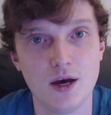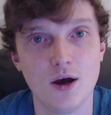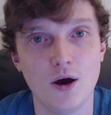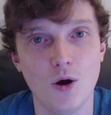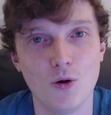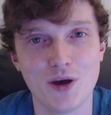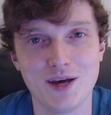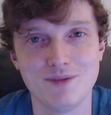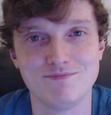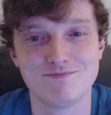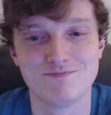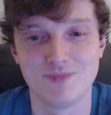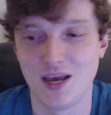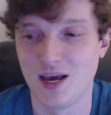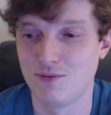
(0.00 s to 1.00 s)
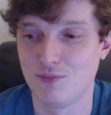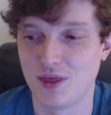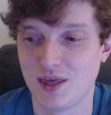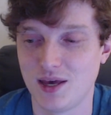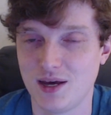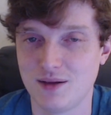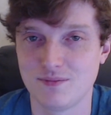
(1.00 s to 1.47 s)
Okay, and with
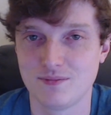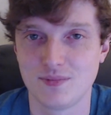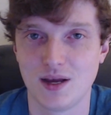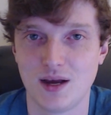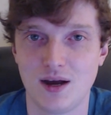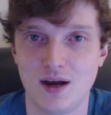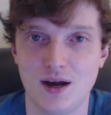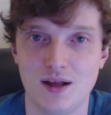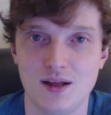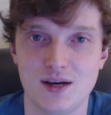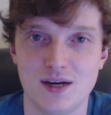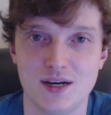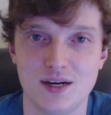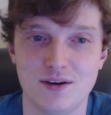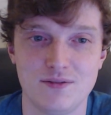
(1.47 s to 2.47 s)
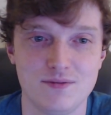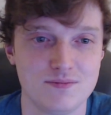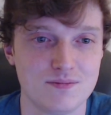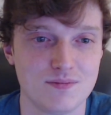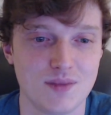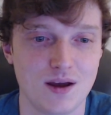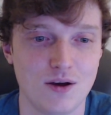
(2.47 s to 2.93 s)
that,
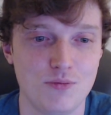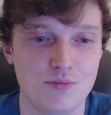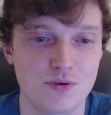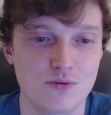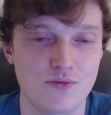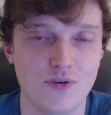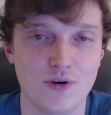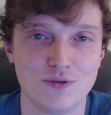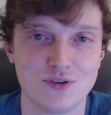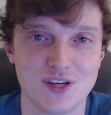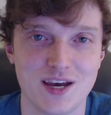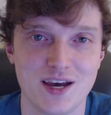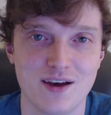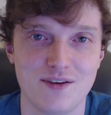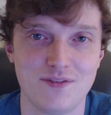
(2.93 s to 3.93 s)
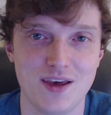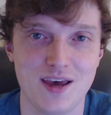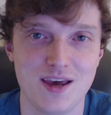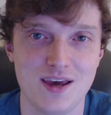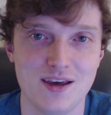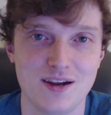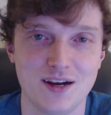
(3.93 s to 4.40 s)
hope you folks have
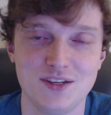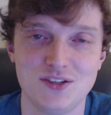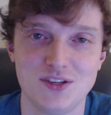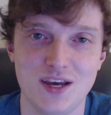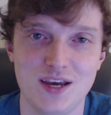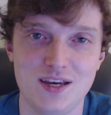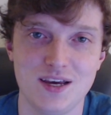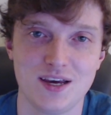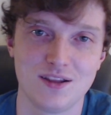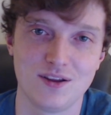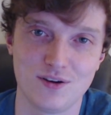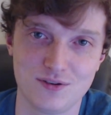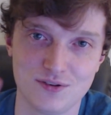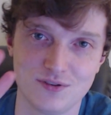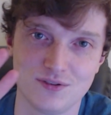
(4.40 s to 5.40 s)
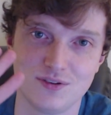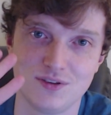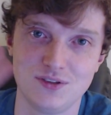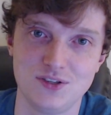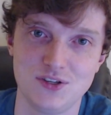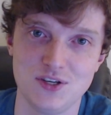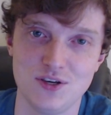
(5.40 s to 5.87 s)
a nice day, and I'll
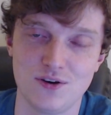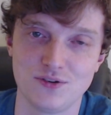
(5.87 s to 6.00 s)
see you all